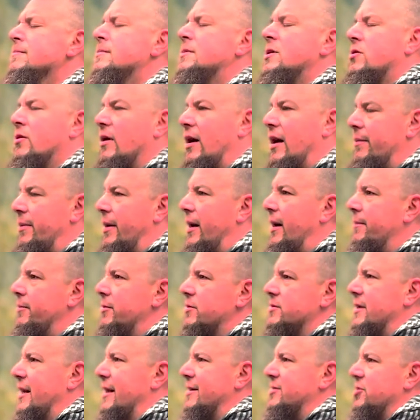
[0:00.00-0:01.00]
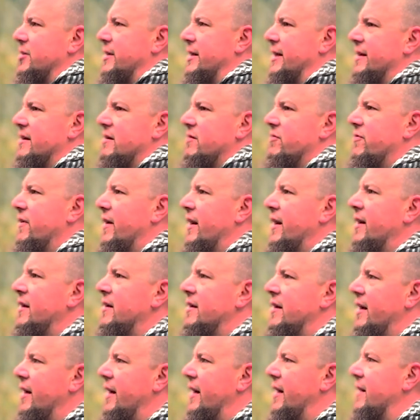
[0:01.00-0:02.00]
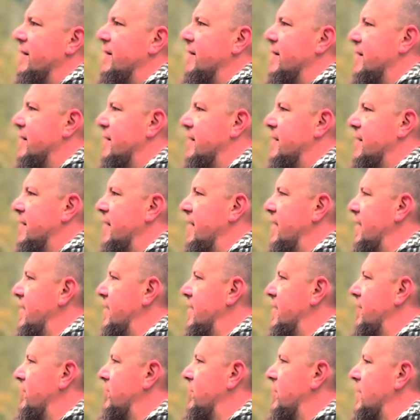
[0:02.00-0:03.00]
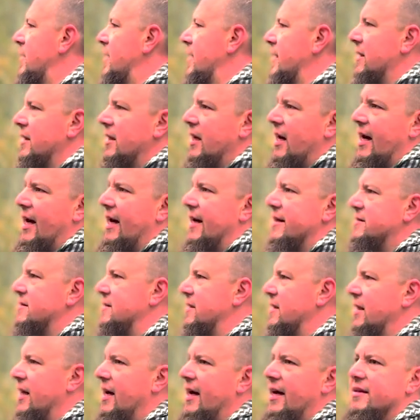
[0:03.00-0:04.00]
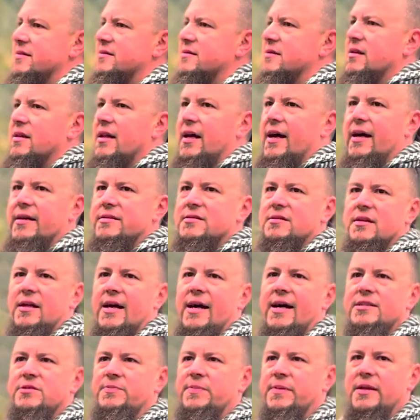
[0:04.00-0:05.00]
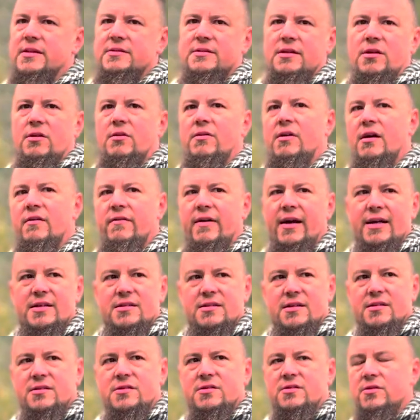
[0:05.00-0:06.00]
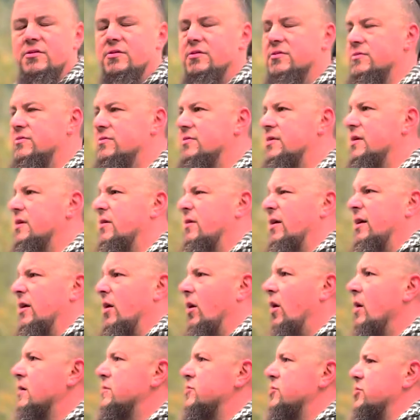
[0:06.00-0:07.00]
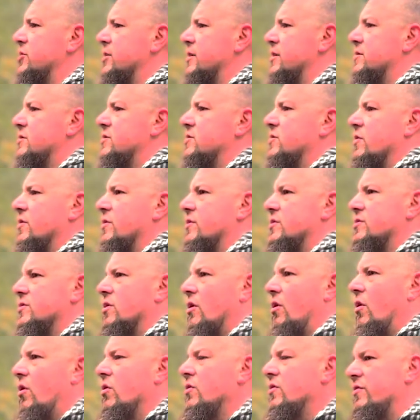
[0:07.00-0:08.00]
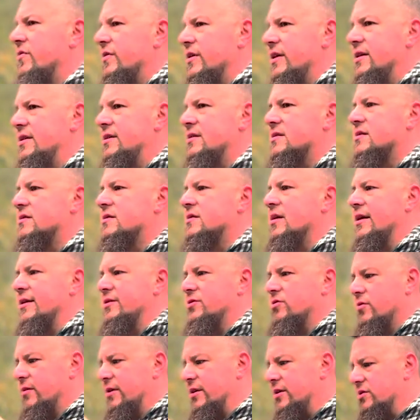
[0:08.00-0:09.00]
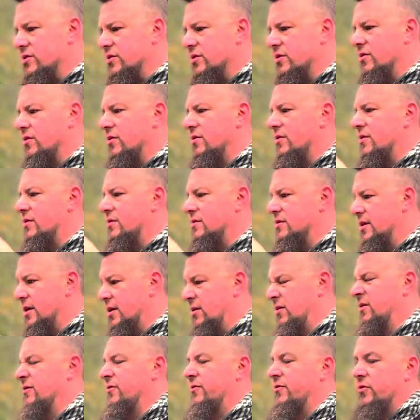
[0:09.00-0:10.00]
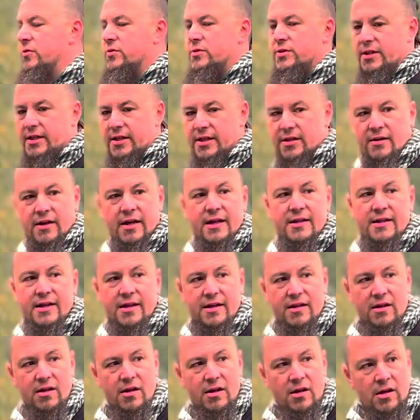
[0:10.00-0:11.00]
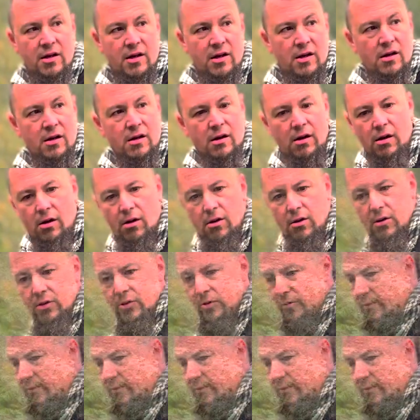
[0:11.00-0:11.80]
crab apples actually in the fat, and they will like last and last and last and last, because they don't have access to, you know, like oxygen. So there's all of these like traditional, you know, foods here. And then all the